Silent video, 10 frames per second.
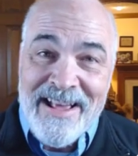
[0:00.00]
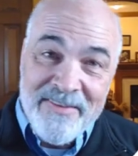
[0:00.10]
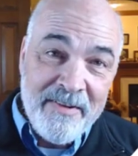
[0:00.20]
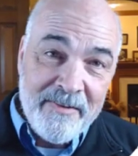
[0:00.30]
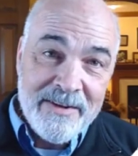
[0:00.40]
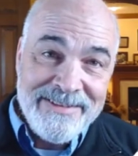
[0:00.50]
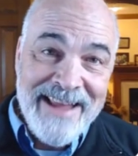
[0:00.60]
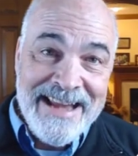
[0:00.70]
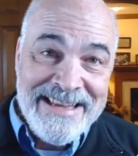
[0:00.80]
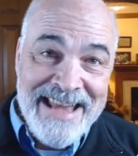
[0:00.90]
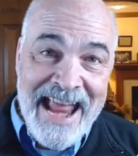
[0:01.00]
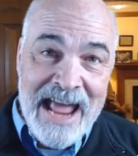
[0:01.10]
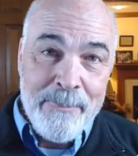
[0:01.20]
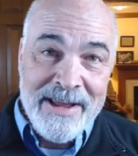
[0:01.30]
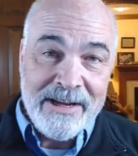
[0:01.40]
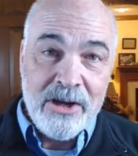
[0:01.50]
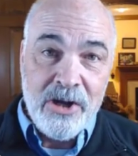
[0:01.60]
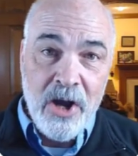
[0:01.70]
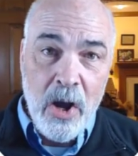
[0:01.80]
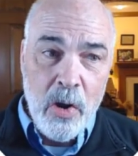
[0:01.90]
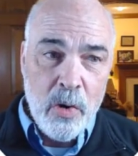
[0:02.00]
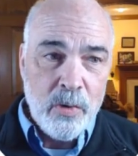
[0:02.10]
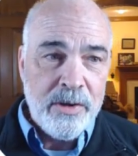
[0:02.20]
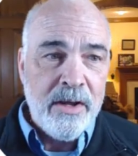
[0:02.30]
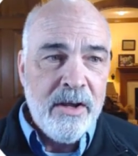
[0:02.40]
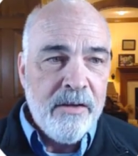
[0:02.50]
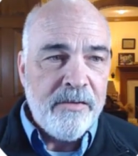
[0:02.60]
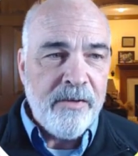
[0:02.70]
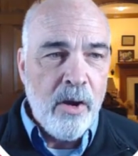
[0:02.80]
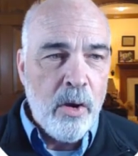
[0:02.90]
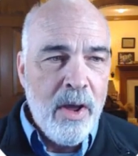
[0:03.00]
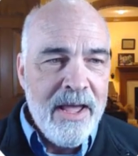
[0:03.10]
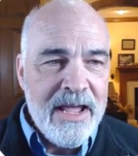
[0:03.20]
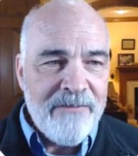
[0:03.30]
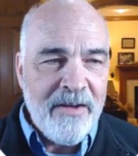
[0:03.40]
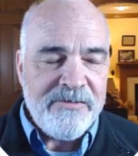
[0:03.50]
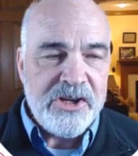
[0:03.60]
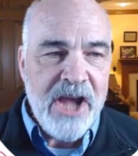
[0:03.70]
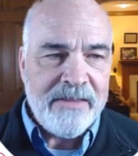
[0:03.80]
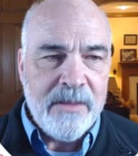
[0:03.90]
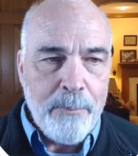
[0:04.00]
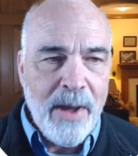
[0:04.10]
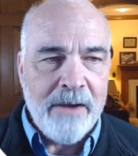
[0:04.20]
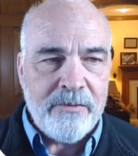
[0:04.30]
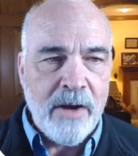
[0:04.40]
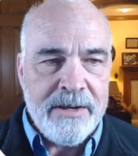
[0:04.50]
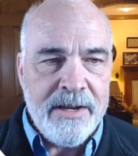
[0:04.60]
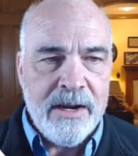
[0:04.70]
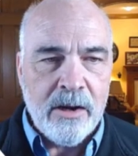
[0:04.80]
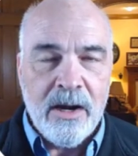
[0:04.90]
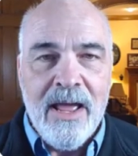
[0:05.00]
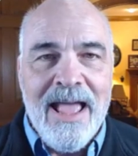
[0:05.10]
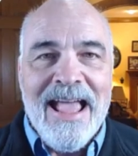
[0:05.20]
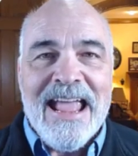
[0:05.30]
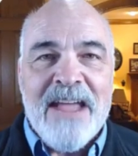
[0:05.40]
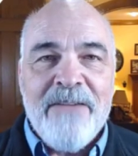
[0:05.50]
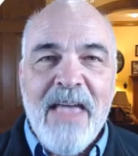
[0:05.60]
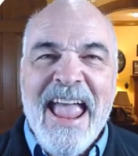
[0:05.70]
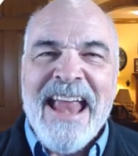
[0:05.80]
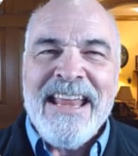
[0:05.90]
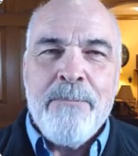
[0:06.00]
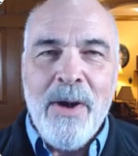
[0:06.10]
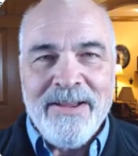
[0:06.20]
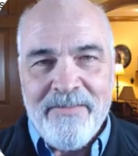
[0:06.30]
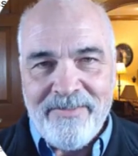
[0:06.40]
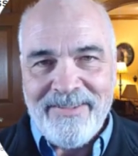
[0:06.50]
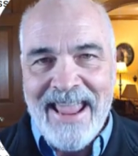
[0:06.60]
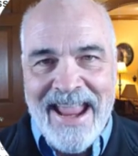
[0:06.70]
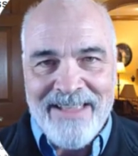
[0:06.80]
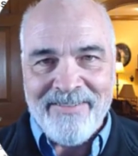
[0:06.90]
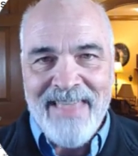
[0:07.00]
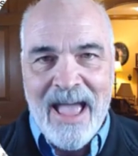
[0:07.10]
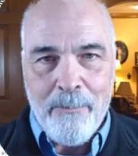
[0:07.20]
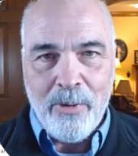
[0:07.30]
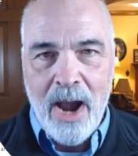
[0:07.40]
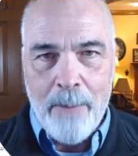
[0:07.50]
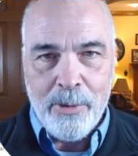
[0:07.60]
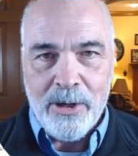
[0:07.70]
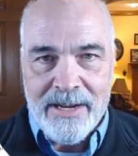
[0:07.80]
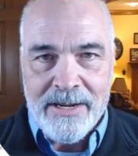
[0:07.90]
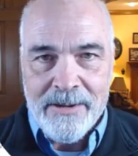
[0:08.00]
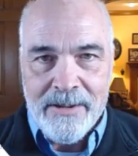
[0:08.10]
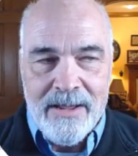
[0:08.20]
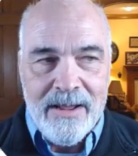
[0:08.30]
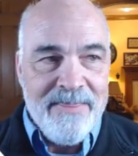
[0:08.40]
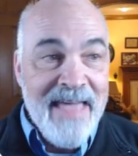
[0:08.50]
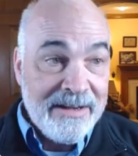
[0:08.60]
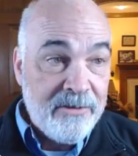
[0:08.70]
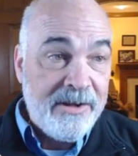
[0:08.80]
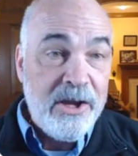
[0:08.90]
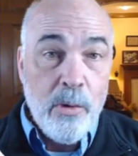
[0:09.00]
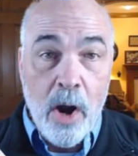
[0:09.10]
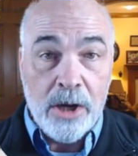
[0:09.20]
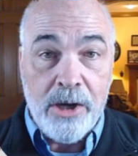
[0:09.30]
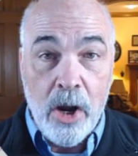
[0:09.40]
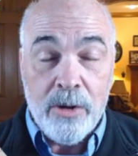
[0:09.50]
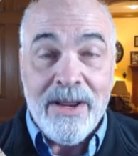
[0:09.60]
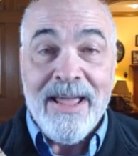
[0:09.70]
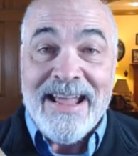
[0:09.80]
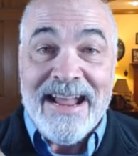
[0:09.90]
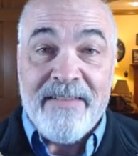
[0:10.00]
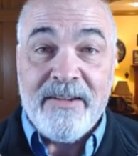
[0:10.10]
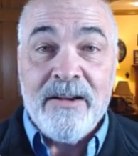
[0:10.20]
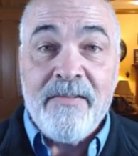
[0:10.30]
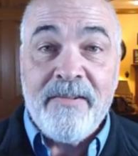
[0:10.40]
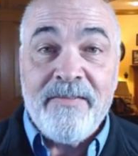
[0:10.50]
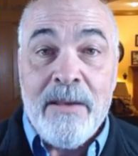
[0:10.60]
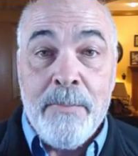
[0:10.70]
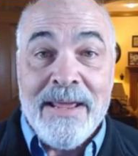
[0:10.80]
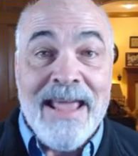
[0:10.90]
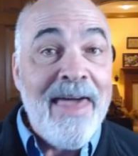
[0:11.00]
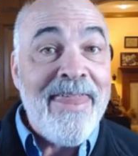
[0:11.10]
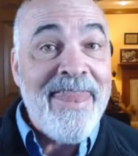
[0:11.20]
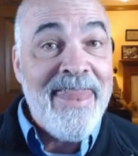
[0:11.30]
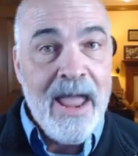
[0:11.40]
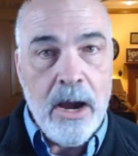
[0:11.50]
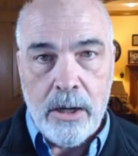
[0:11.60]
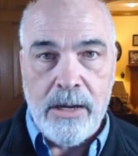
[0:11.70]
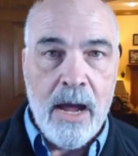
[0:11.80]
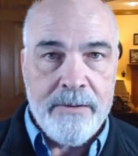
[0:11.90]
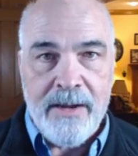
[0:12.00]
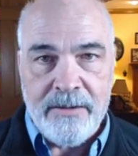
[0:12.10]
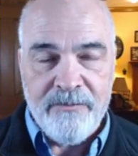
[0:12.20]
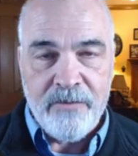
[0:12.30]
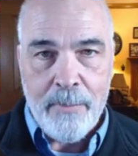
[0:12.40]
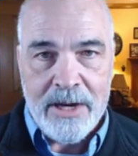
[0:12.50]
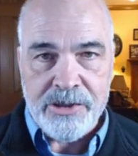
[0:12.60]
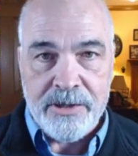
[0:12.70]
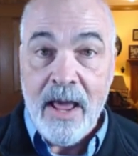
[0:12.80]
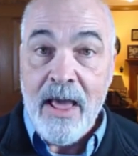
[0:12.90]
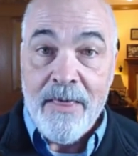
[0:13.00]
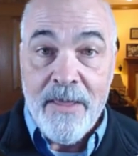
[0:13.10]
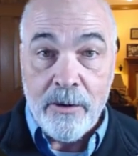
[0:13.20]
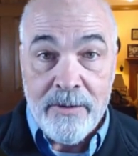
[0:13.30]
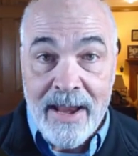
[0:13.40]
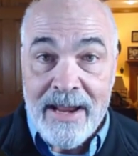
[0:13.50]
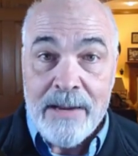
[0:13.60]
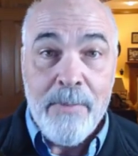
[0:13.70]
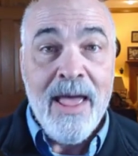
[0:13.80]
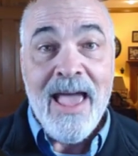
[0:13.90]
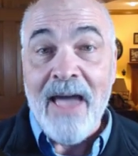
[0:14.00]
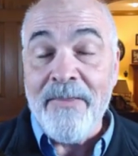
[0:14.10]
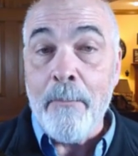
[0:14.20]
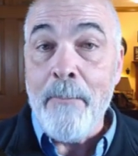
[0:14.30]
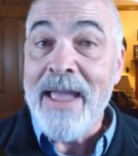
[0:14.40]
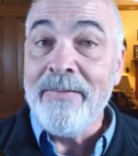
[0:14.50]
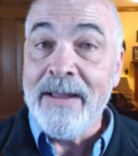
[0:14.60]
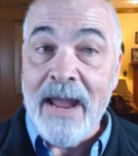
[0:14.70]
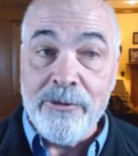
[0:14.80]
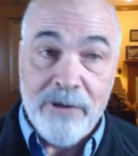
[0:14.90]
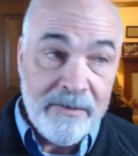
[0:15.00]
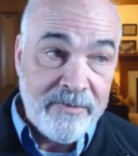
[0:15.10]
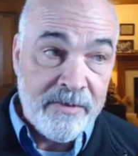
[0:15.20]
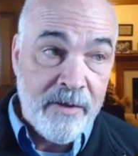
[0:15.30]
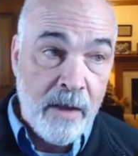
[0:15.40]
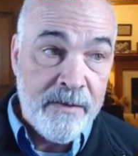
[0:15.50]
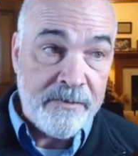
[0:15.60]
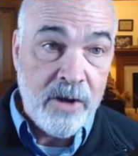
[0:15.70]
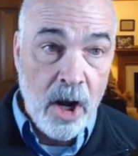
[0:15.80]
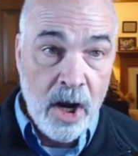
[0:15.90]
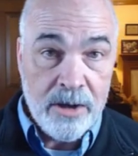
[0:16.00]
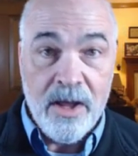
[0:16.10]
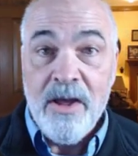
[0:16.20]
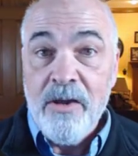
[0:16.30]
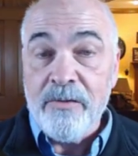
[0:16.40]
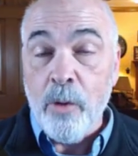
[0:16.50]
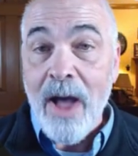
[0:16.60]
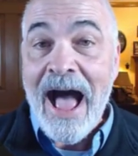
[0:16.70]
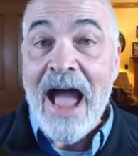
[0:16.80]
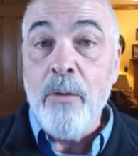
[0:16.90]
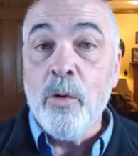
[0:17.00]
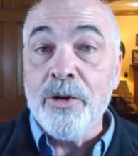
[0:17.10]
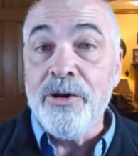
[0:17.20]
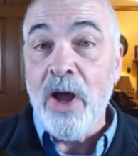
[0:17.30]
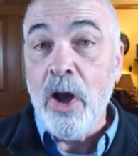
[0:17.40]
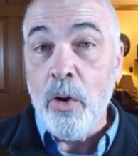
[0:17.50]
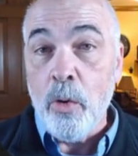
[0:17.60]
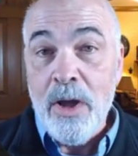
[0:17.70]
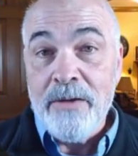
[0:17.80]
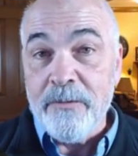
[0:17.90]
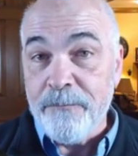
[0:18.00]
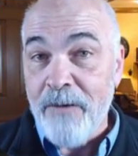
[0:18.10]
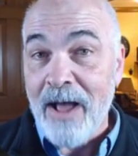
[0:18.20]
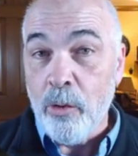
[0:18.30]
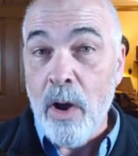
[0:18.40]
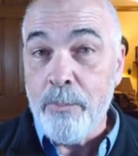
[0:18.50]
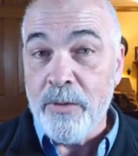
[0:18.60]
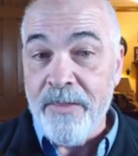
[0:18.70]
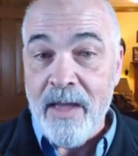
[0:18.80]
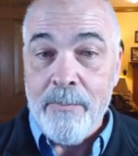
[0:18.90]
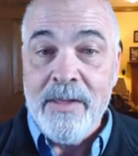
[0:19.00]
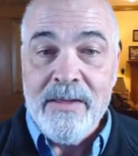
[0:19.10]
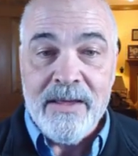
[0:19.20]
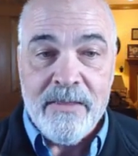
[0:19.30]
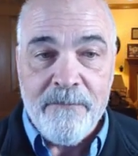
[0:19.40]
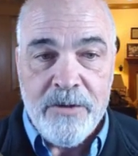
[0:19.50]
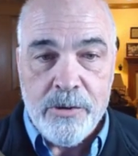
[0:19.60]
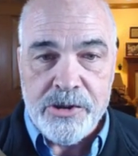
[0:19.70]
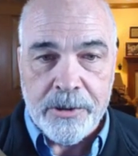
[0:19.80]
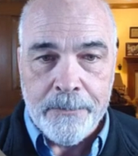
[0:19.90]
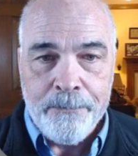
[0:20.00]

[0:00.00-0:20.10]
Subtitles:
This is a dynamic code. So if I check the box right here, if anybody scans that property, that QR code, it's going to send me their contact information, their name, and the mailing address that's on this card. So I will know to follow up with them in the future.